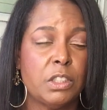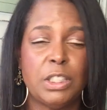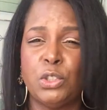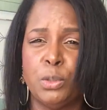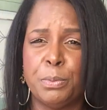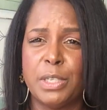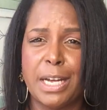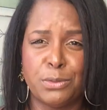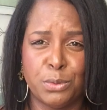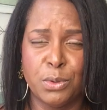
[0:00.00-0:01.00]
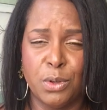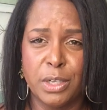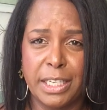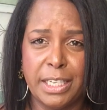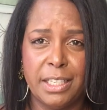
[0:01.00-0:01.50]
Supernatural
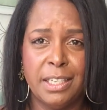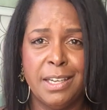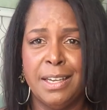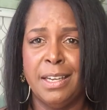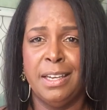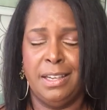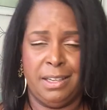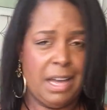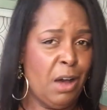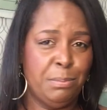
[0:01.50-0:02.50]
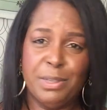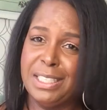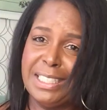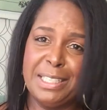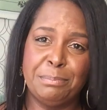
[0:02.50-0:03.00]
Cooking. I'll put
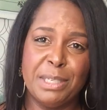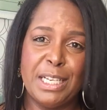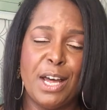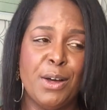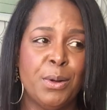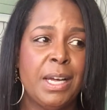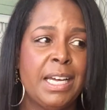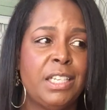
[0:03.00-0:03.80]
a link below.